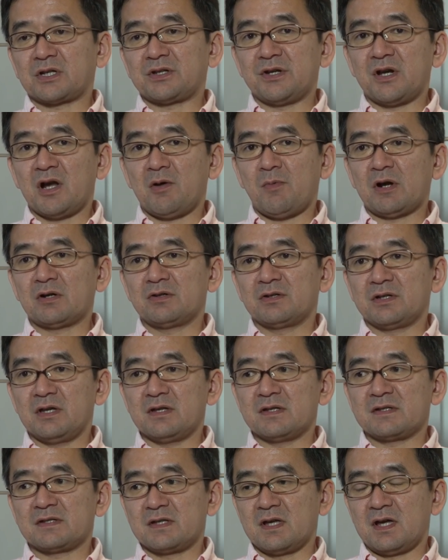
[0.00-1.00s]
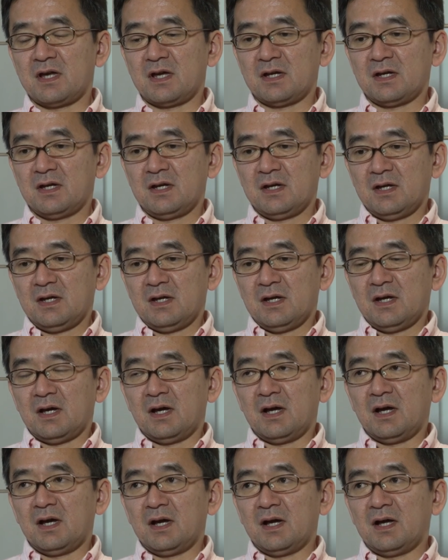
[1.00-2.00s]
Hirabaru is the
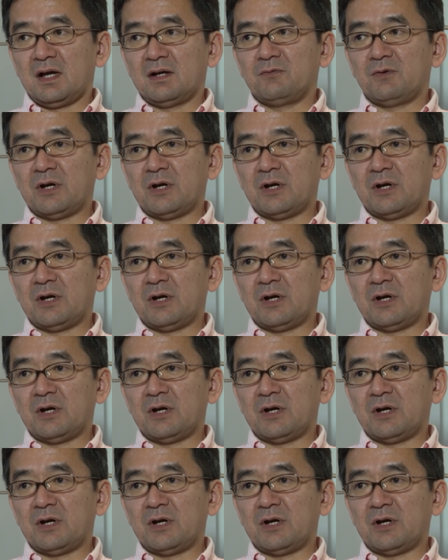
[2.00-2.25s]
uh,